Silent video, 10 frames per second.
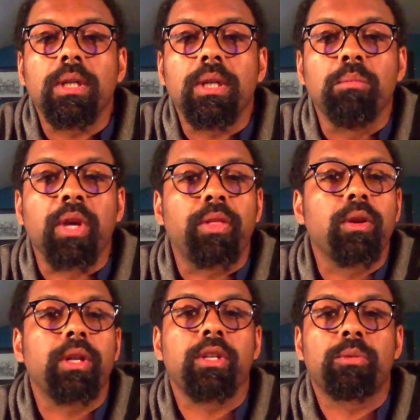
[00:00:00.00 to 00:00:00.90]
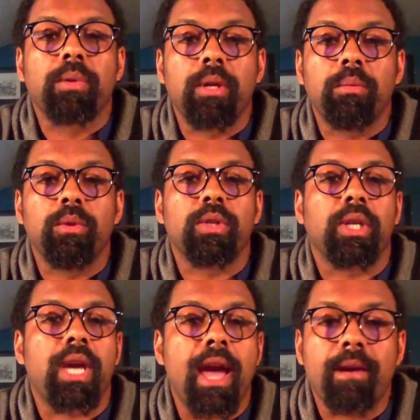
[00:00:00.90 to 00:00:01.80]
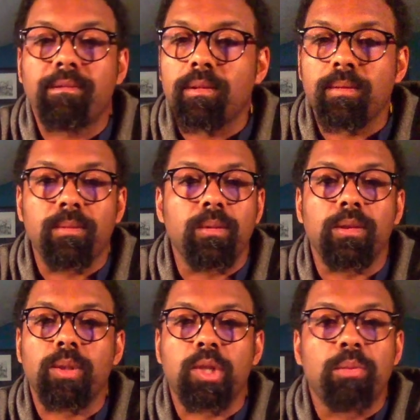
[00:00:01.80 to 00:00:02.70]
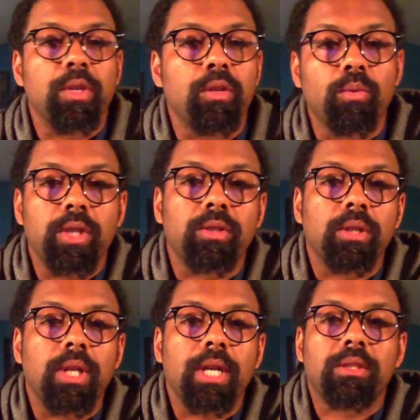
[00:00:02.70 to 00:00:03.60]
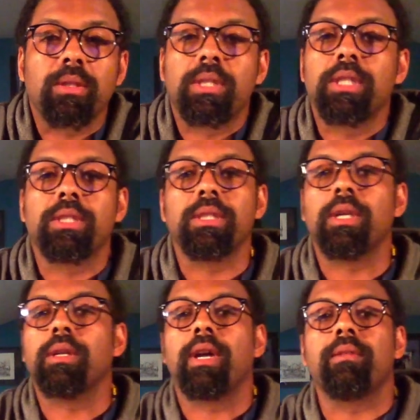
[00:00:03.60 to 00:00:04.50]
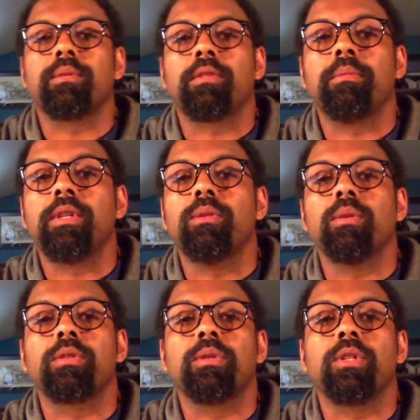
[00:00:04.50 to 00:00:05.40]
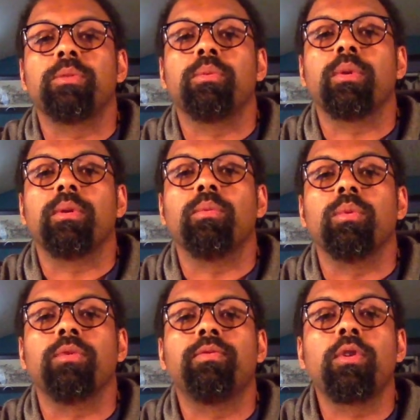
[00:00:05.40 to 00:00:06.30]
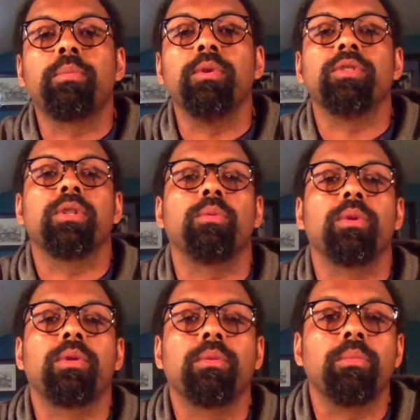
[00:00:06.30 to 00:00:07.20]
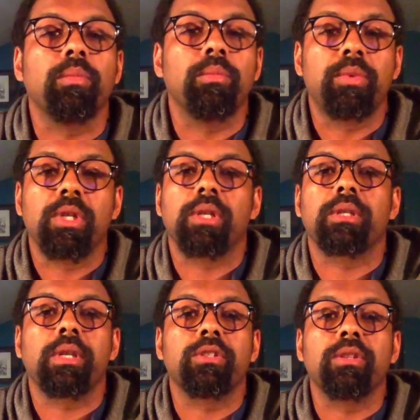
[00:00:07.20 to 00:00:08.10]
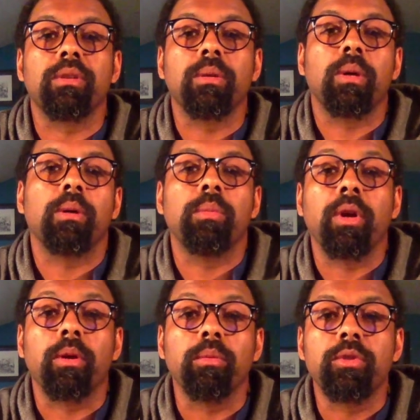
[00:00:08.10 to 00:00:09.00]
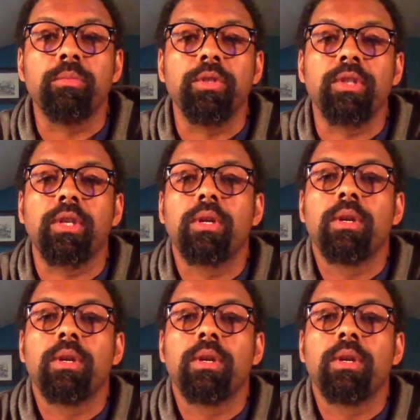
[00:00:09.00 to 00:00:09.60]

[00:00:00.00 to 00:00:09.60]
In my 30 years playing music, half of which is committed to Western classical teaching, the other half is committed to exploring world folk music with particular attention to American roots music.